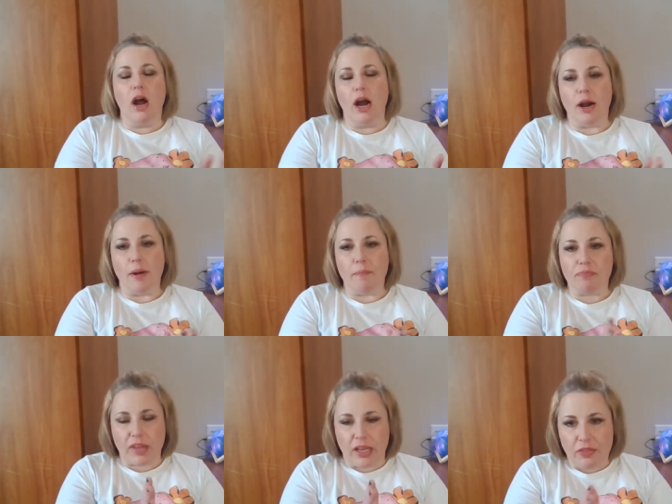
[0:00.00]

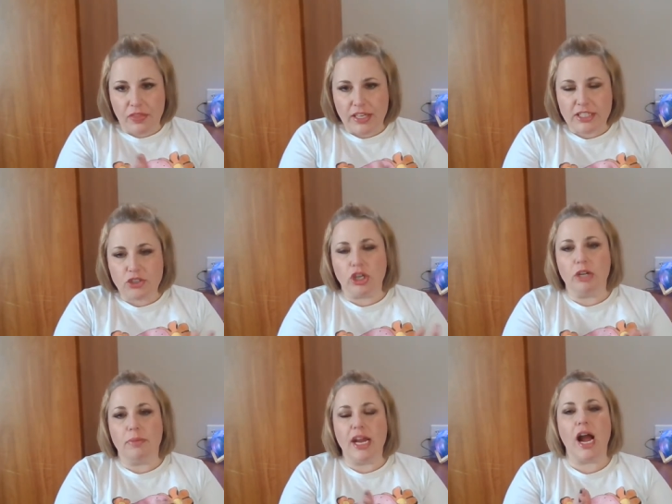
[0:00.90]
Um, these are
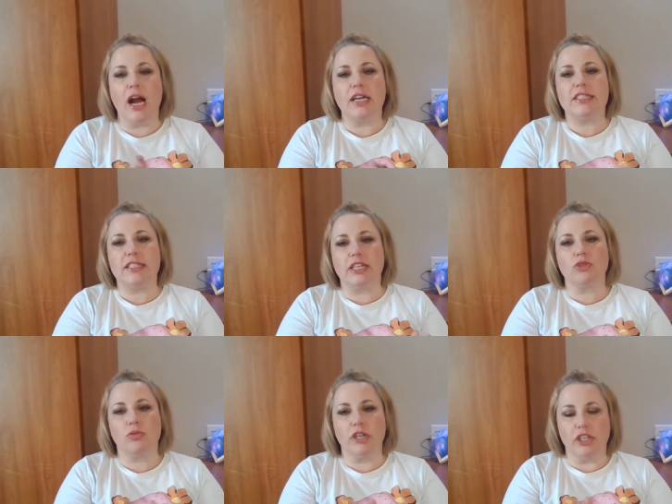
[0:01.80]
going to be high
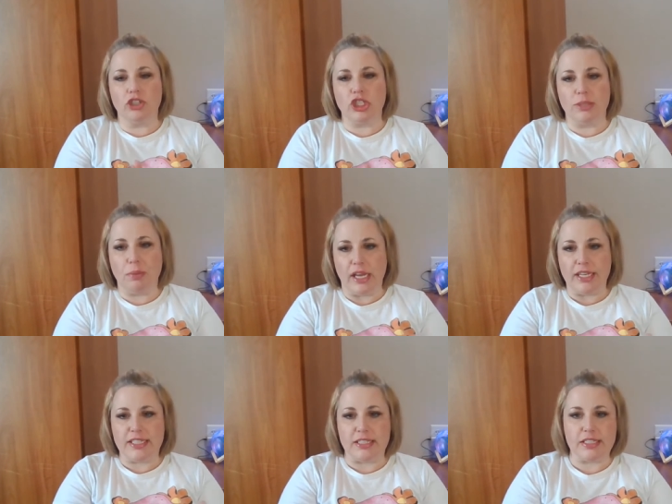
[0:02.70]
sexual energy
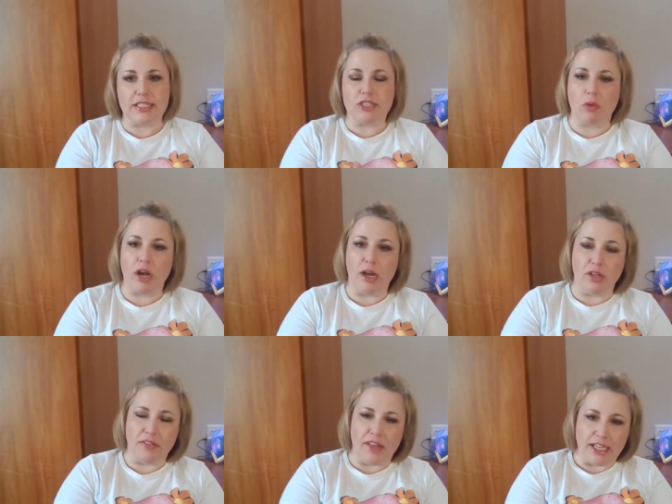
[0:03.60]
placings as
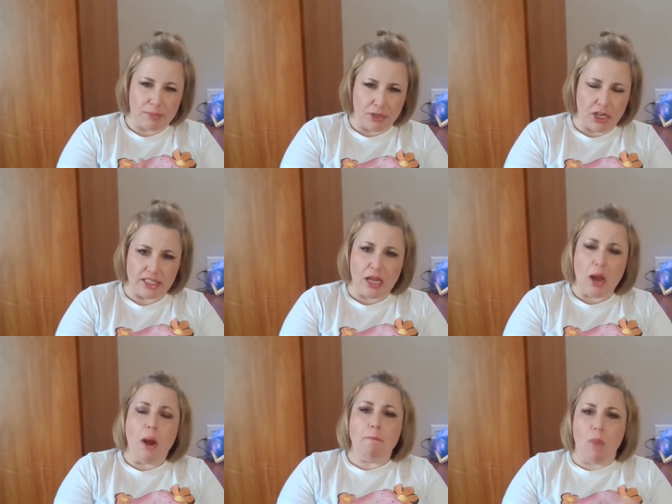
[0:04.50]
well. And that's because
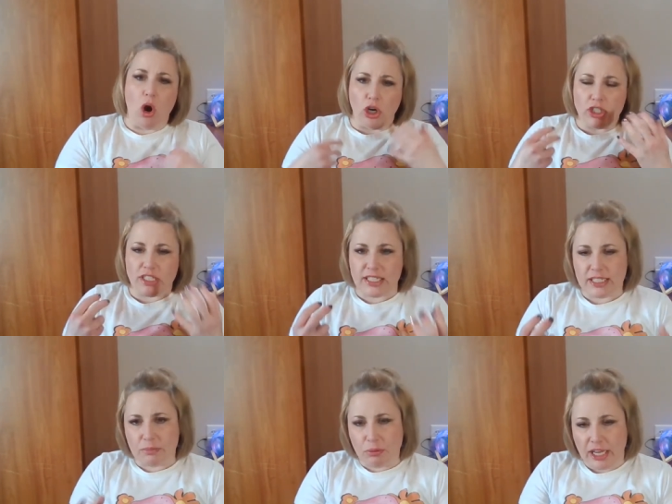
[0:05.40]
Mars
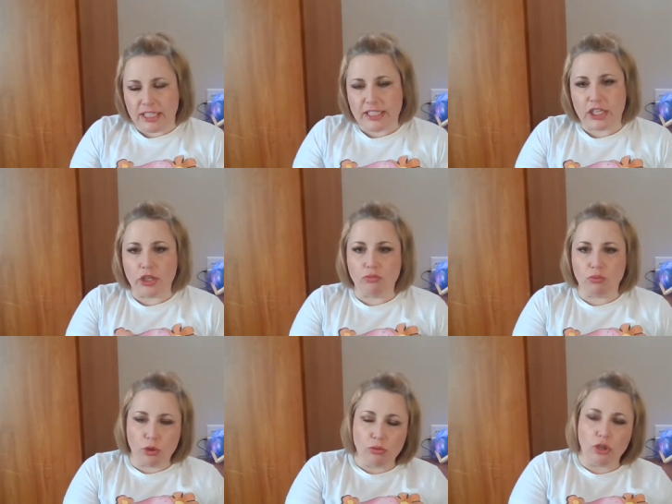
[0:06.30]
is the planetary
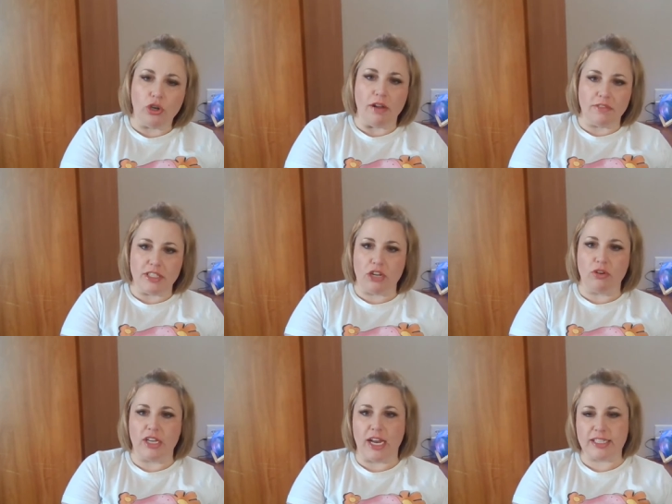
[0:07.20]
ruler of the
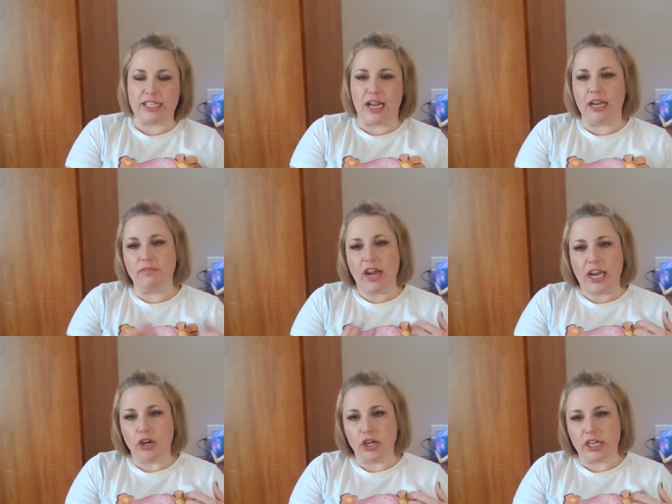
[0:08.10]
zodiac sign of
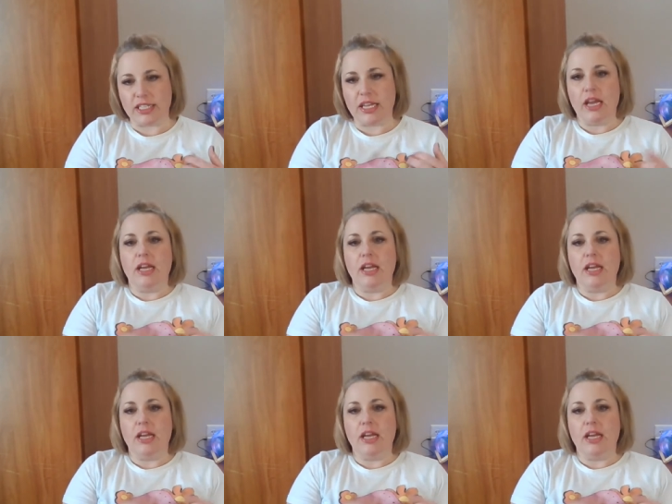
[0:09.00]
Aries.